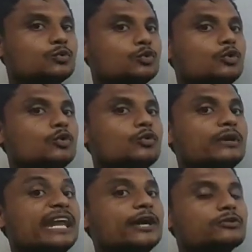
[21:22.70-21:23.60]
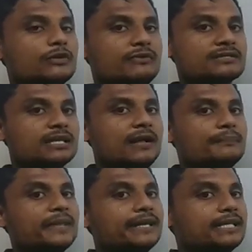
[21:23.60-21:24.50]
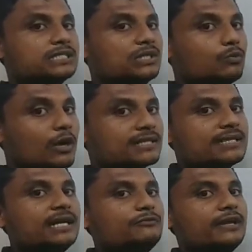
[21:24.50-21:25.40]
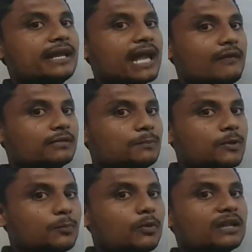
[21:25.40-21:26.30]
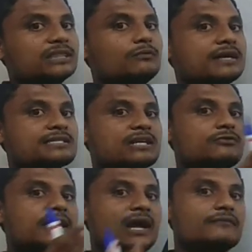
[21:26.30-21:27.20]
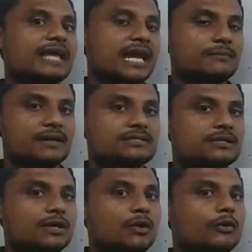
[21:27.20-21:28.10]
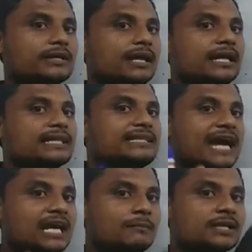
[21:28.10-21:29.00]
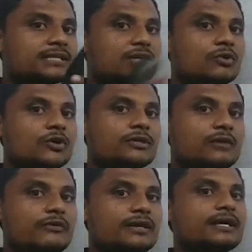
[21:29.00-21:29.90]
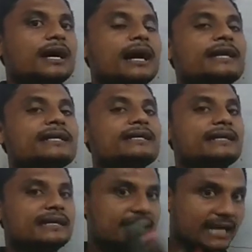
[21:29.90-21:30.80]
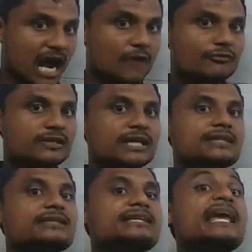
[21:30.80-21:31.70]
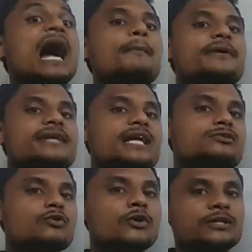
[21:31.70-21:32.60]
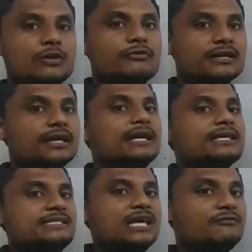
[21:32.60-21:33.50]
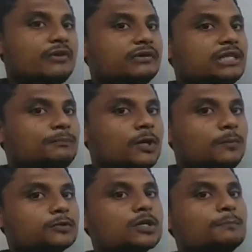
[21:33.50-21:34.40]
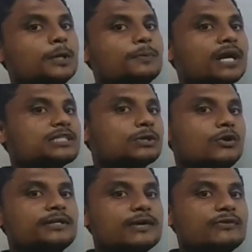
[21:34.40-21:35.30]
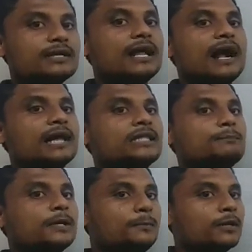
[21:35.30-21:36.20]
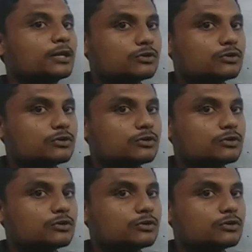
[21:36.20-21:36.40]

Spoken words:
two negative effects. That is, the one side we are having the people and the one side we are having the animals. Okay, the animals are going to affect, and after that the habitat also going to affect. Same way with the people. So people are also going to affect, and the people